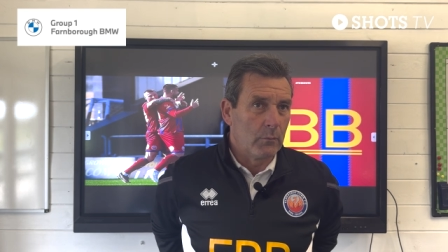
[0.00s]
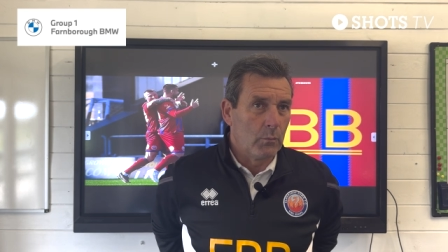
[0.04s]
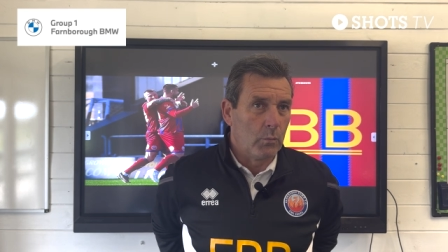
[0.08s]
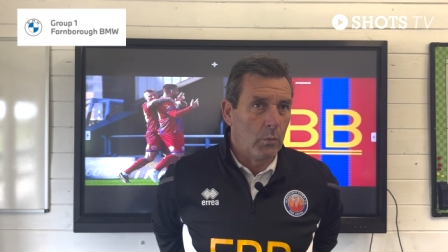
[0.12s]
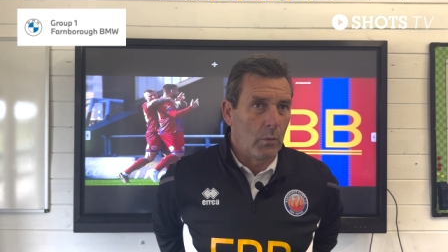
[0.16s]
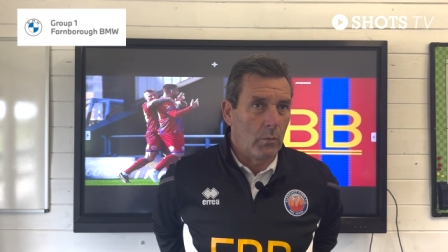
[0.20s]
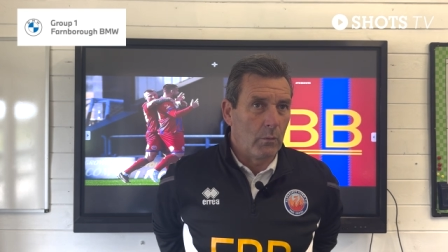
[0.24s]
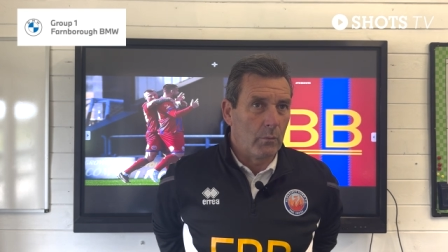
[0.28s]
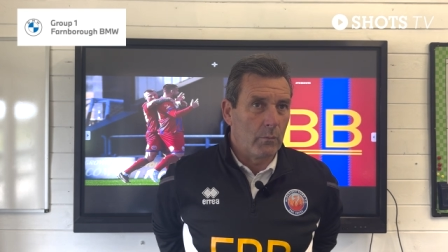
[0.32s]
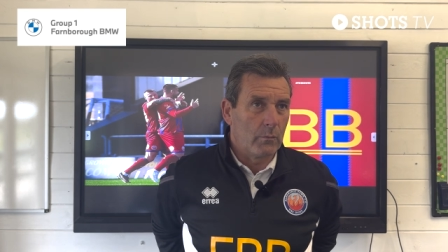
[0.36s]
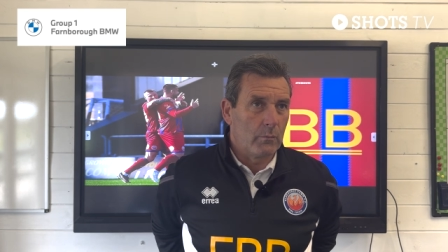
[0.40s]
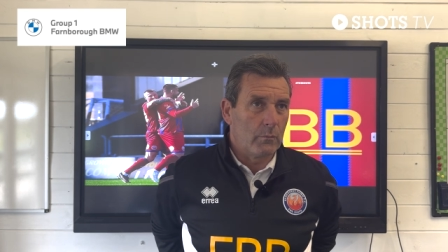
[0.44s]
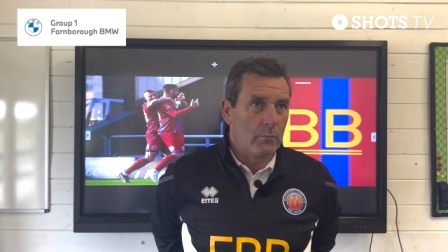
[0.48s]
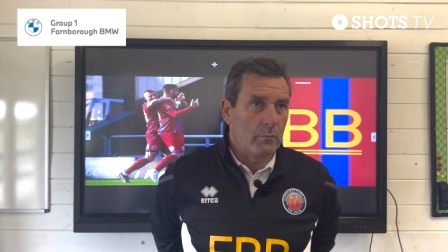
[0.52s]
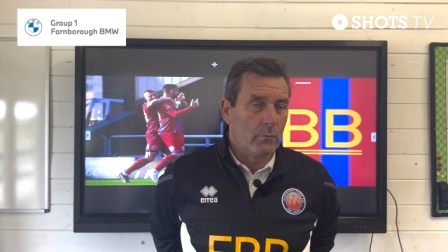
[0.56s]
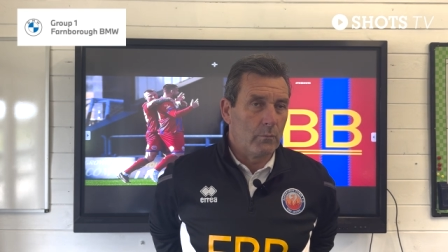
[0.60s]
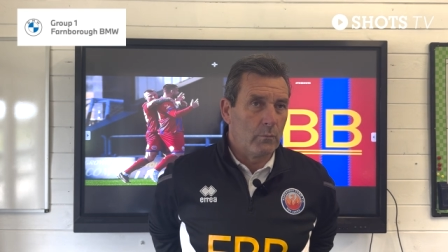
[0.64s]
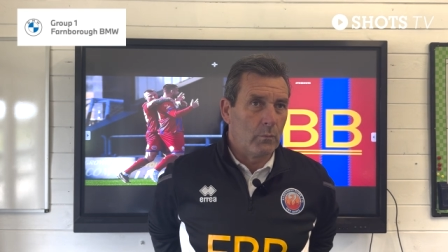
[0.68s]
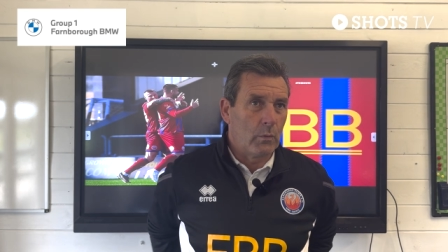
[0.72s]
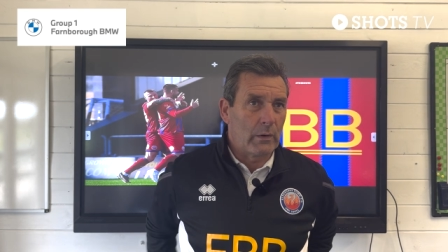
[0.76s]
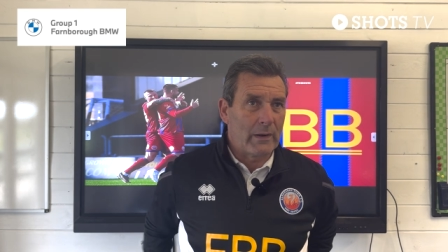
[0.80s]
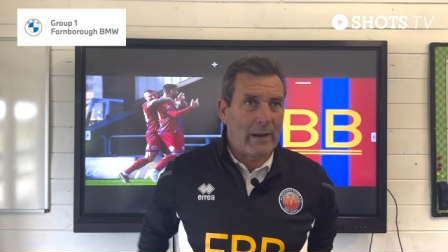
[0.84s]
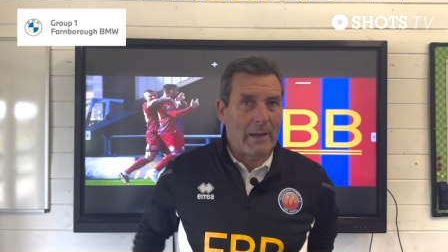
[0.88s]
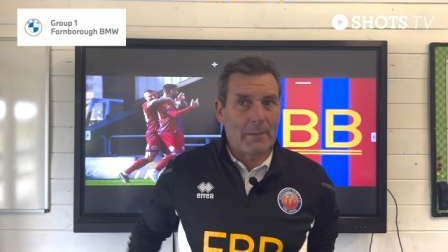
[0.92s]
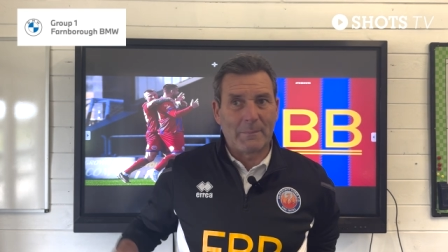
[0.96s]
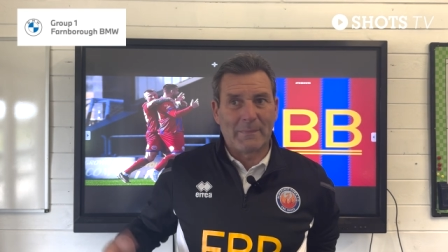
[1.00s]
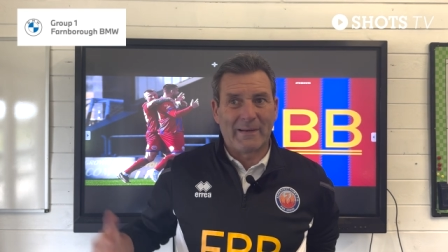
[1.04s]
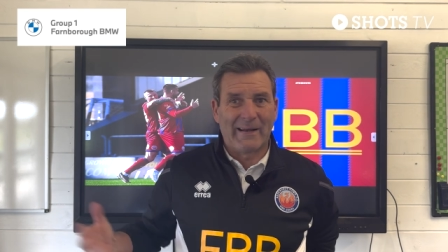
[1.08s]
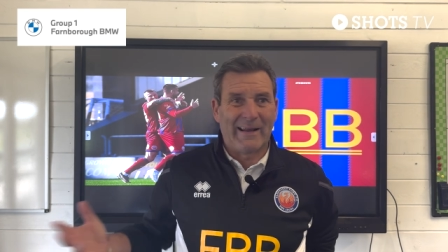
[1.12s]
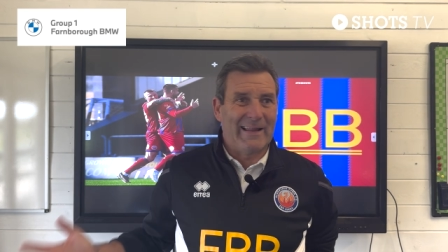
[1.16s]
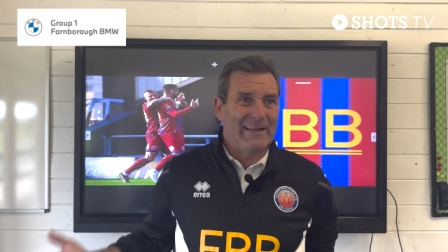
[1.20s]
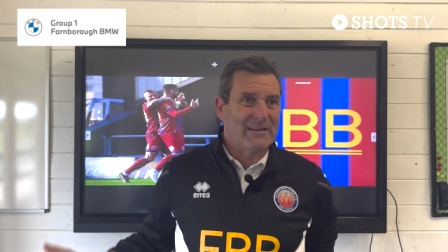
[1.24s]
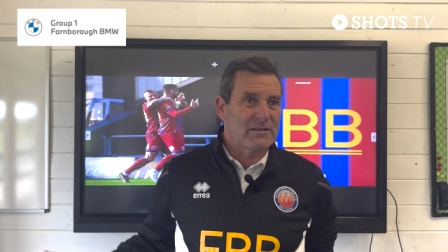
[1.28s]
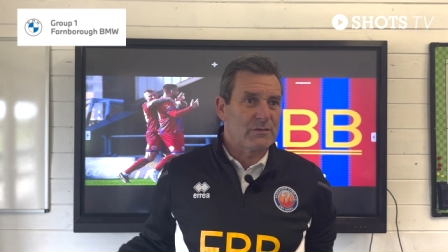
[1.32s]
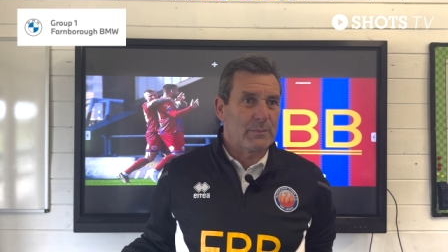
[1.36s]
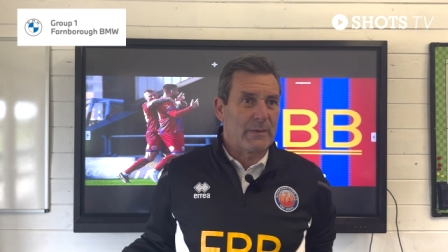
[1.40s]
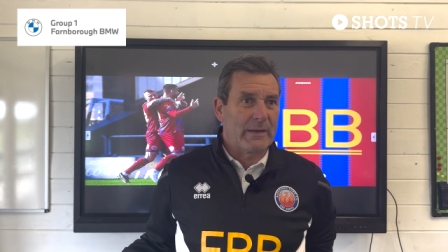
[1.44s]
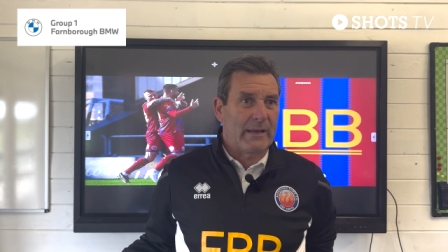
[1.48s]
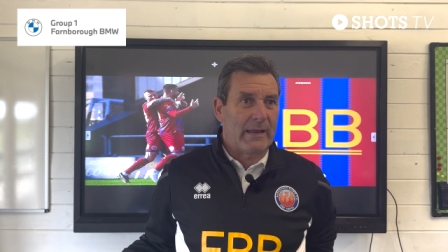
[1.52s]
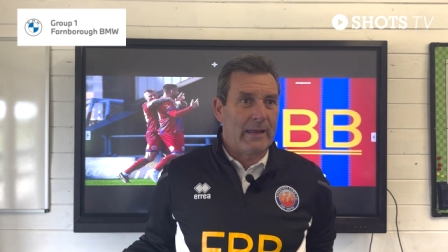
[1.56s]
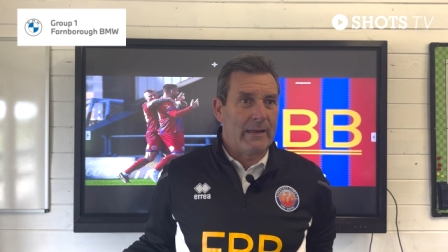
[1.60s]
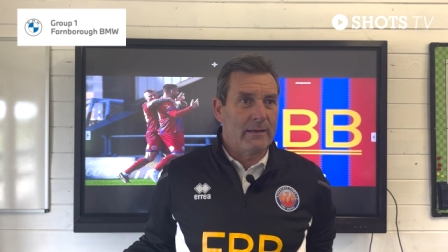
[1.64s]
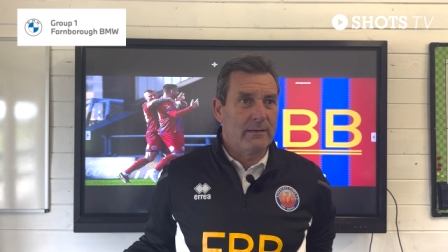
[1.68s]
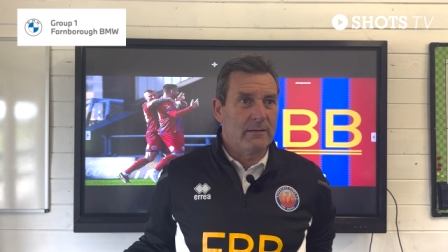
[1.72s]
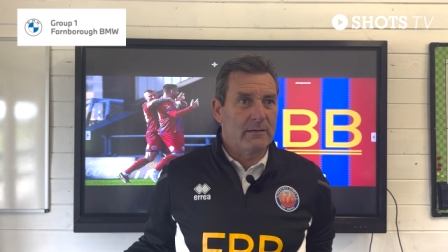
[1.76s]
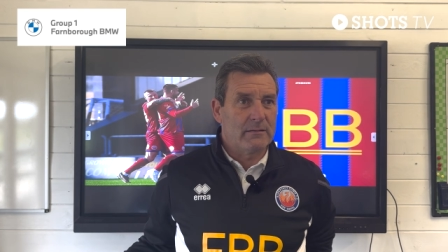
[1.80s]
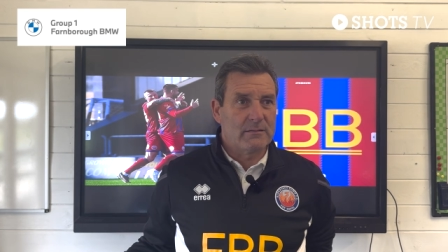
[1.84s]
what happened last weekend.